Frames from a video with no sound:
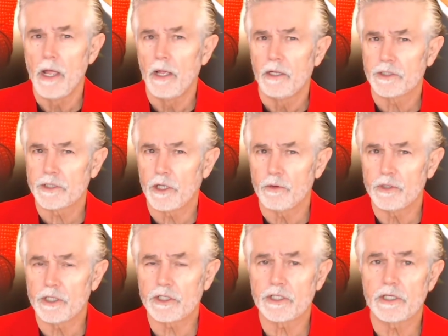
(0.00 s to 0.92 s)
So
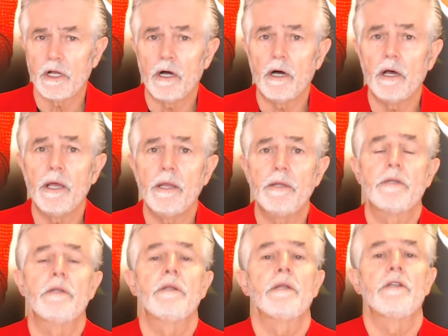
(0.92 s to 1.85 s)
design
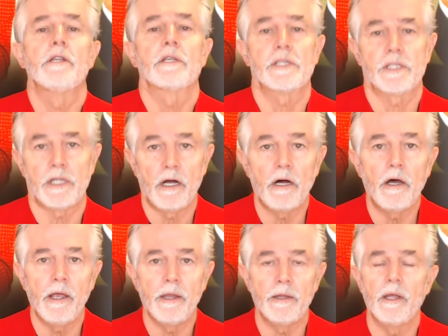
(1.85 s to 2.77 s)

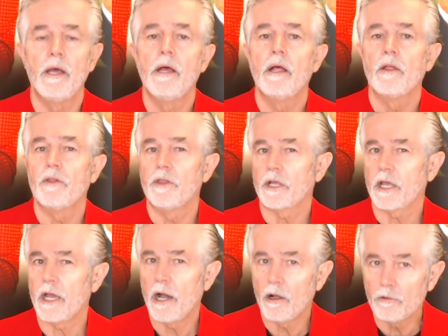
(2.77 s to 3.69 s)
the
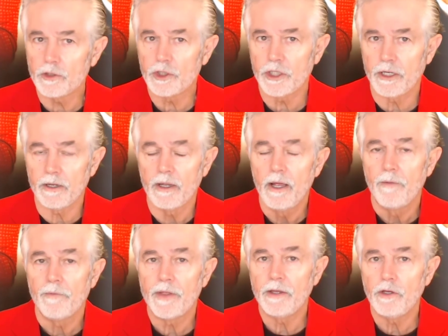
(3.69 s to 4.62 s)
culture
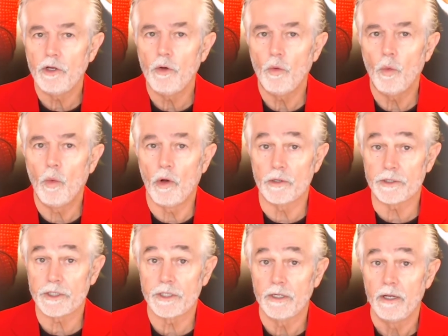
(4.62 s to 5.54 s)
that you
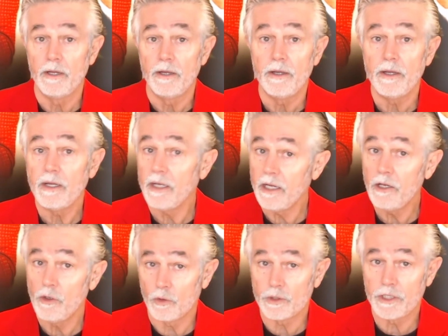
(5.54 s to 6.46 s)
want in
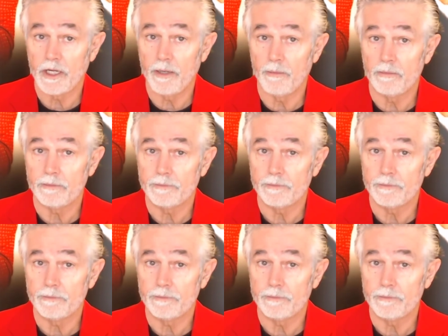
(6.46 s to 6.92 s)
your team.